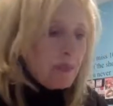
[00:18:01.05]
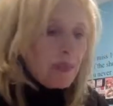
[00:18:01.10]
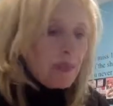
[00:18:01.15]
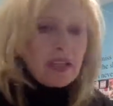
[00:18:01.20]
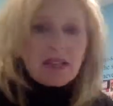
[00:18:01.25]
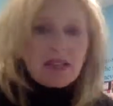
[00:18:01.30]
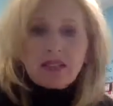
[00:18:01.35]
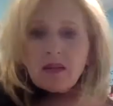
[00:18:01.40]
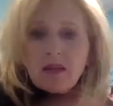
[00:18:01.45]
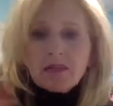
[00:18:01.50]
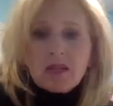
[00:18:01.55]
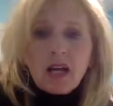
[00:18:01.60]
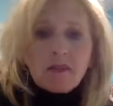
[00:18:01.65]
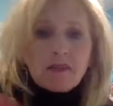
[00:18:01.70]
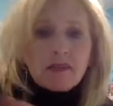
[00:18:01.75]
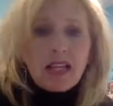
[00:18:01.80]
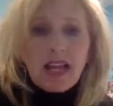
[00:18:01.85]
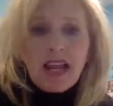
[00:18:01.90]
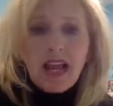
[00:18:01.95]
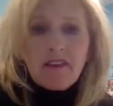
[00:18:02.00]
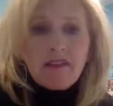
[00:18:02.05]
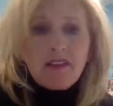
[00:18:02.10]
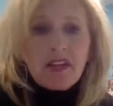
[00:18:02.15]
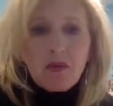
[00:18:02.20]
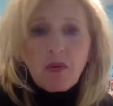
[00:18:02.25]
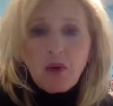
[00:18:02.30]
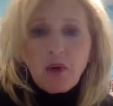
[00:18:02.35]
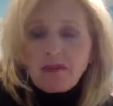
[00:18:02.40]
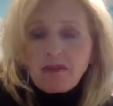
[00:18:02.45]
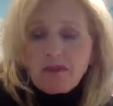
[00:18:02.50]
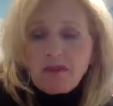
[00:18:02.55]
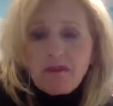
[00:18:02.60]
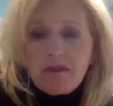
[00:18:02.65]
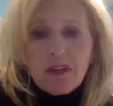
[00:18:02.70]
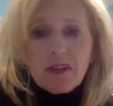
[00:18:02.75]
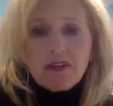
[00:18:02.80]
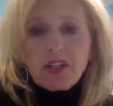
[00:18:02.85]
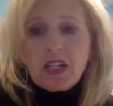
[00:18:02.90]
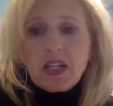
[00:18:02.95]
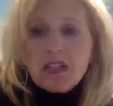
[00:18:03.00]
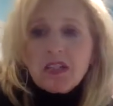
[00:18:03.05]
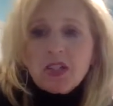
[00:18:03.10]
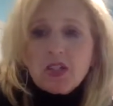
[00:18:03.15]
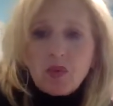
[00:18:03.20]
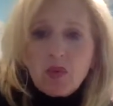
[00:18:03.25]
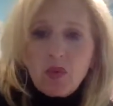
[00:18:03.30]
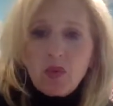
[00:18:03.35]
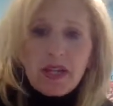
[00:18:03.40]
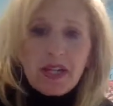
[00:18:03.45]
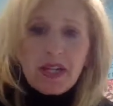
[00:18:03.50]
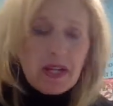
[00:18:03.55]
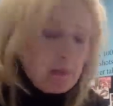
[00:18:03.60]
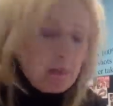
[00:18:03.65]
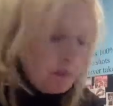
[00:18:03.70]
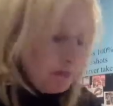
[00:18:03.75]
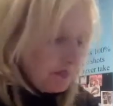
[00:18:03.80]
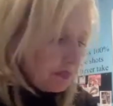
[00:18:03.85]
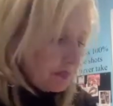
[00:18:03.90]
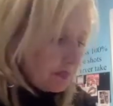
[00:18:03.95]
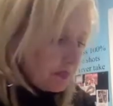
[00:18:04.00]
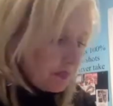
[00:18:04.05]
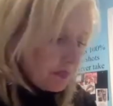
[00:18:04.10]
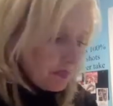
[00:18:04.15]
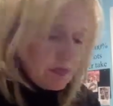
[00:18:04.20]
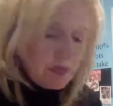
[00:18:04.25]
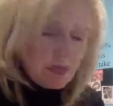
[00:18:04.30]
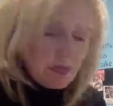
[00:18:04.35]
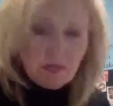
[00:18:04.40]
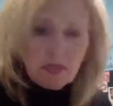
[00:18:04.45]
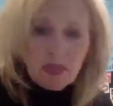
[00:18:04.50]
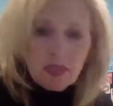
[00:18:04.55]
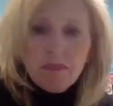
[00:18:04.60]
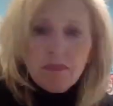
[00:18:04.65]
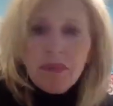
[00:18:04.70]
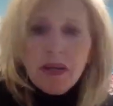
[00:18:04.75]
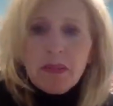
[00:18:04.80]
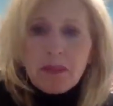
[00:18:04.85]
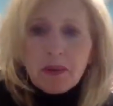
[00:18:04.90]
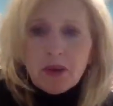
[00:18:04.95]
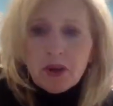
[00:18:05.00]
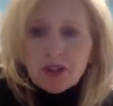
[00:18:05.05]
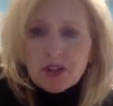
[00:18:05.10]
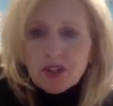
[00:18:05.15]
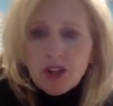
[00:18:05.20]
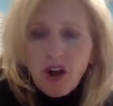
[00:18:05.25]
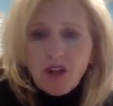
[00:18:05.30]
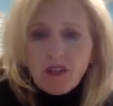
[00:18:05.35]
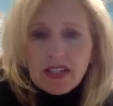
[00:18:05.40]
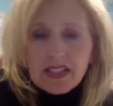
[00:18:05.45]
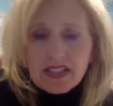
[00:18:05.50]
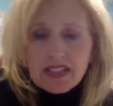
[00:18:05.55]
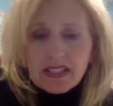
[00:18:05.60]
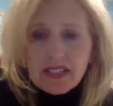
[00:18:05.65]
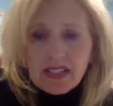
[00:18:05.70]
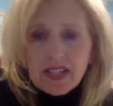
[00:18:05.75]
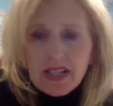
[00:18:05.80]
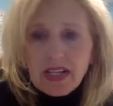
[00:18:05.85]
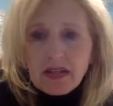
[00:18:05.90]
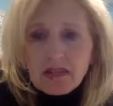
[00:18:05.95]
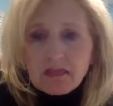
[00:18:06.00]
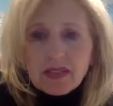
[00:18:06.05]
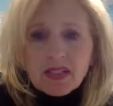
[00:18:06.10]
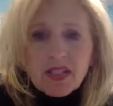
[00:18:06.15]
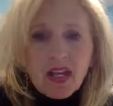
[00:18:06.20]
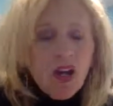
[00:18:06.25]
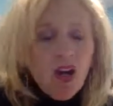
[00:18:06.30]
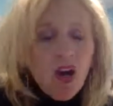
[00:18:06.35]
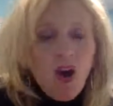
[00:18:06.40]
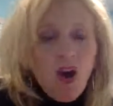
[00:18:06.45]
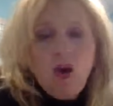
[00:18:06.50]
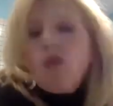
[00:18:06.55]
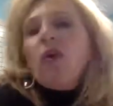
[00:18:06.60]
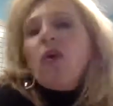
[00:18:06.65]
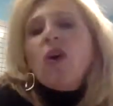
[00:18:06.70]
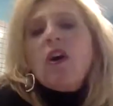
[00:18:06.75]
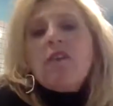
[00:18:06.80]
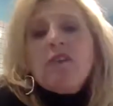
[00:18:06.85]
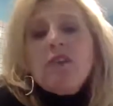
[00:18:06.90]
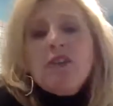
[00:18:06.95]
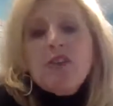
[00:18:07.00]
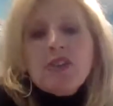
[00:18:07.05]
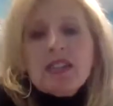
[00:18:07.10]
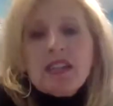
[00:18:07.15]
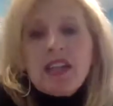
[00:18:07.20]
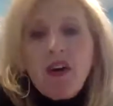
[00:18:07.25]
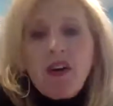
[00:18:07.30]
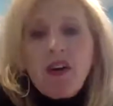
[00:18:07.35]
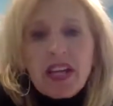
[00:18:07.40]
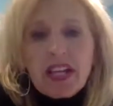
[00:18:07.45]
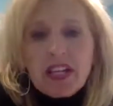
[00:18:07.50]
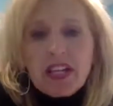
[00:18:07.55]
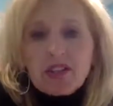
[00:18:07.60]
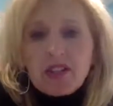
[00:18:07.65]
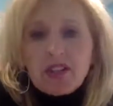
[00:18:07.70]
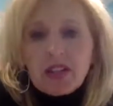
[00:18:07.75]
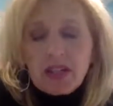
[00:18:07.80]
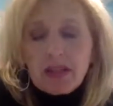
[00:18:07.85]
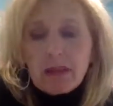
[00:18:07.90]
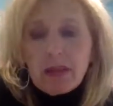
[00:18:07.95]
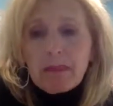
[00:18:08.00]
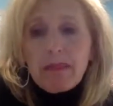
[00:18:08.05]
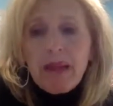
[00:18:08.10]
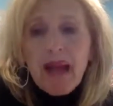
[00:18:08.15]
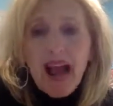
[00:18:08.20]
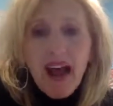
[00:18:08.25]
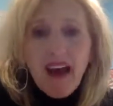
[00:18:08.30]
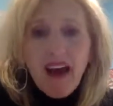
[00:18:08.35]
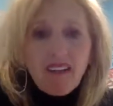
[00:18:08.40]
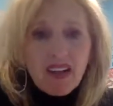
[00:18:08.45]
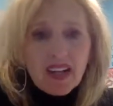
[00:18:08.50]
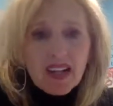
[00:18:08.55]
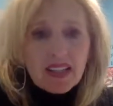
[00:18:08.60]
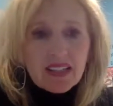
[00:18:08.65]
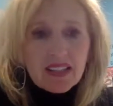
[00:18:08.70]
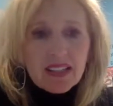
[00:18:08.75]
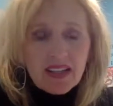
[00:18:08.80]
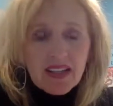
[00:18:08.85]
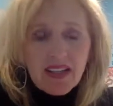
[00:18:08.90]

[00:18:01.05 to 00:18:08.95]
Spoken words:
And sometimes they have anywhere from 15 to 20 members on these teams. Well, if you sell each of them a palette